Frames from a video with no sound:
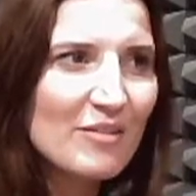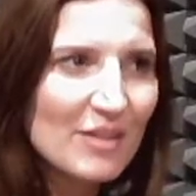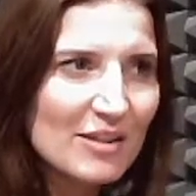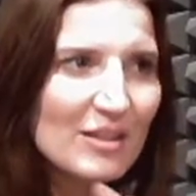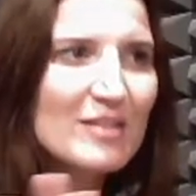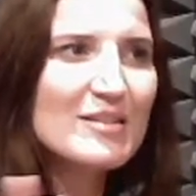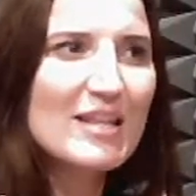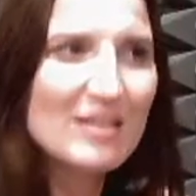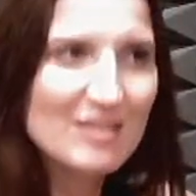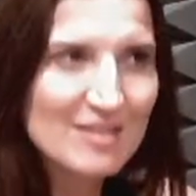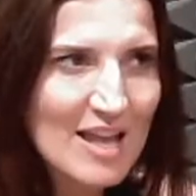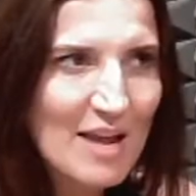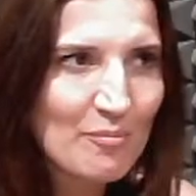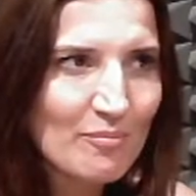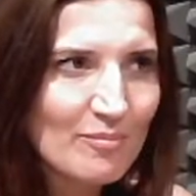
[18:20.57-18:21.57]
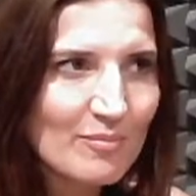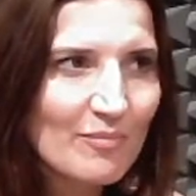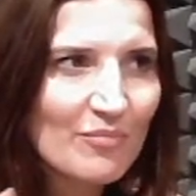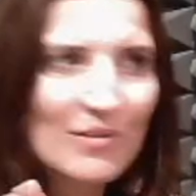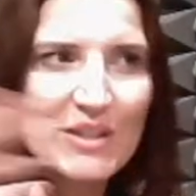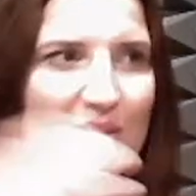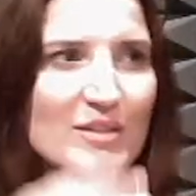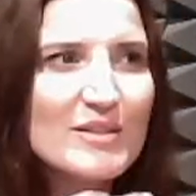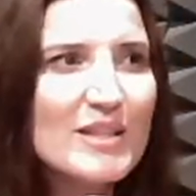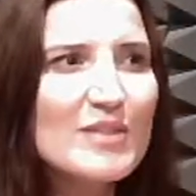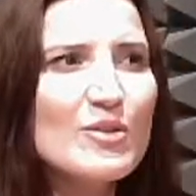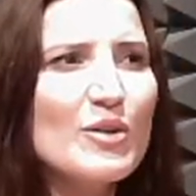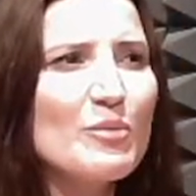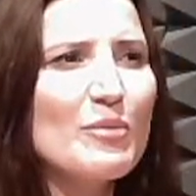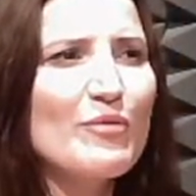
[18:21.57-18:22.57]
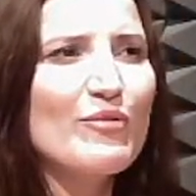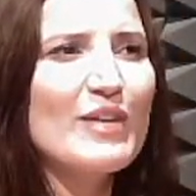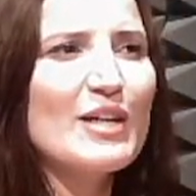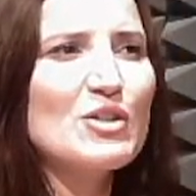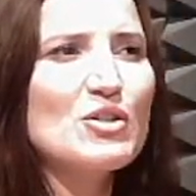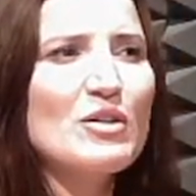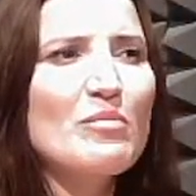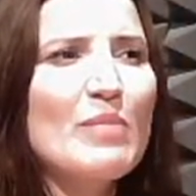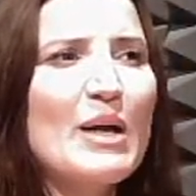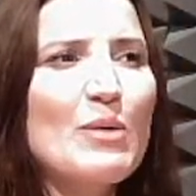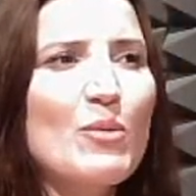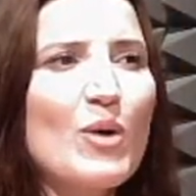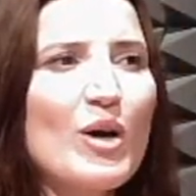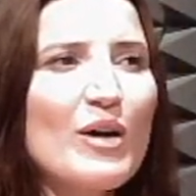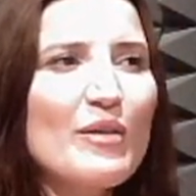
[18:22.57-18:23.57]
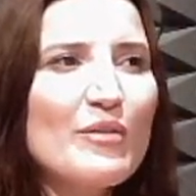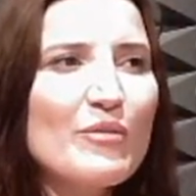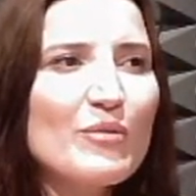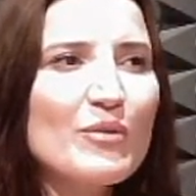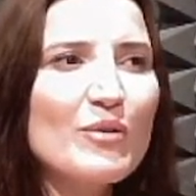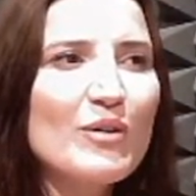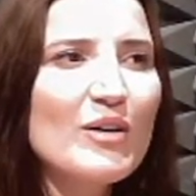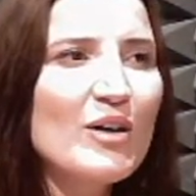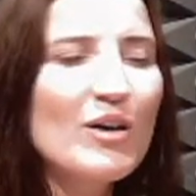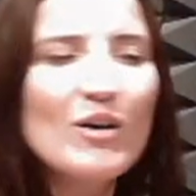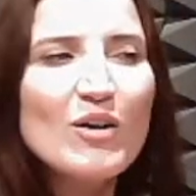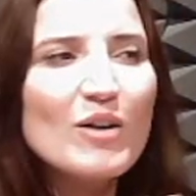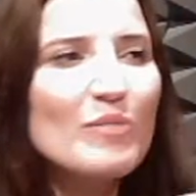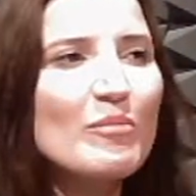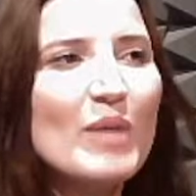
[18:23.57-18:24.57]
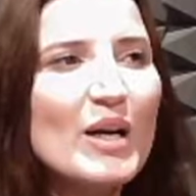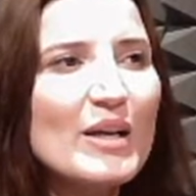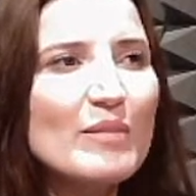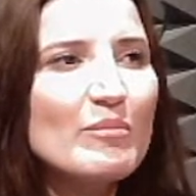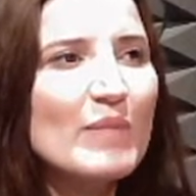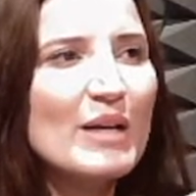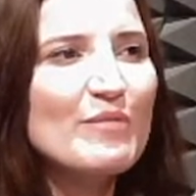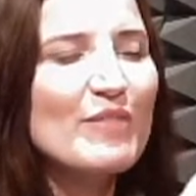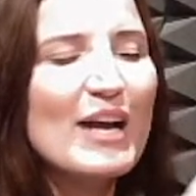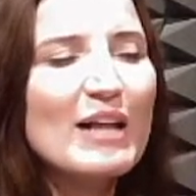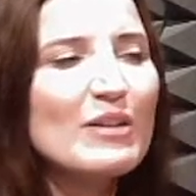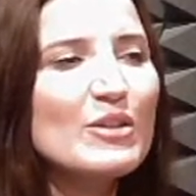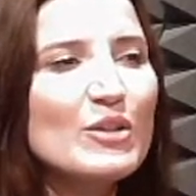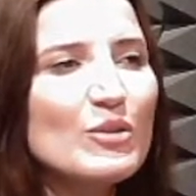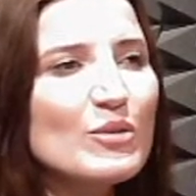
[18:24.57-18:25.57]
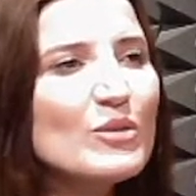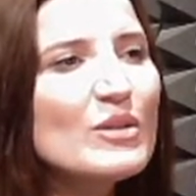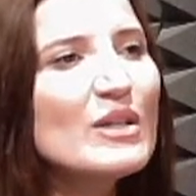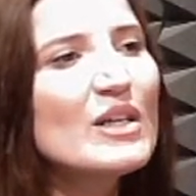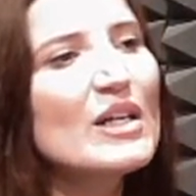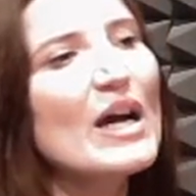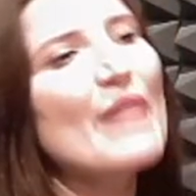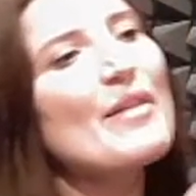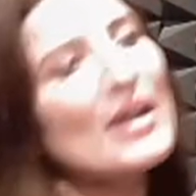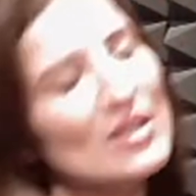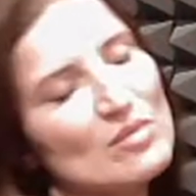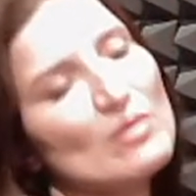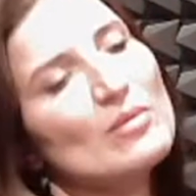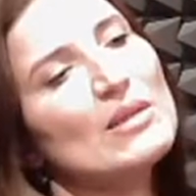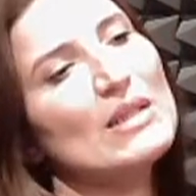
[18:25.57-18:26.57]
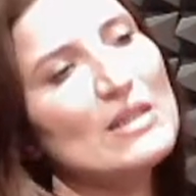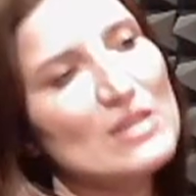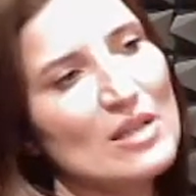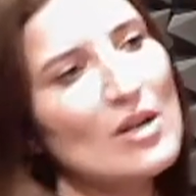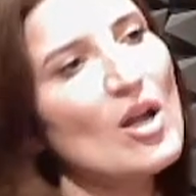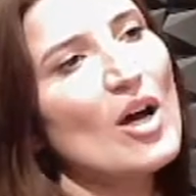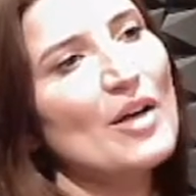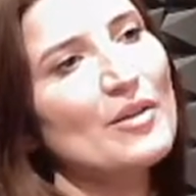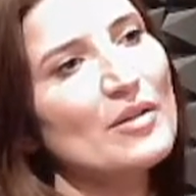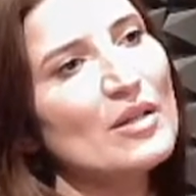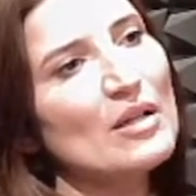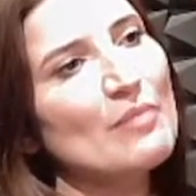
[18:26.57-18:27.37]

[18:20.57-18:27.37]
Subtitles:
That is them. That's not a reflection on my worth or on my value. And that is what we need to learn.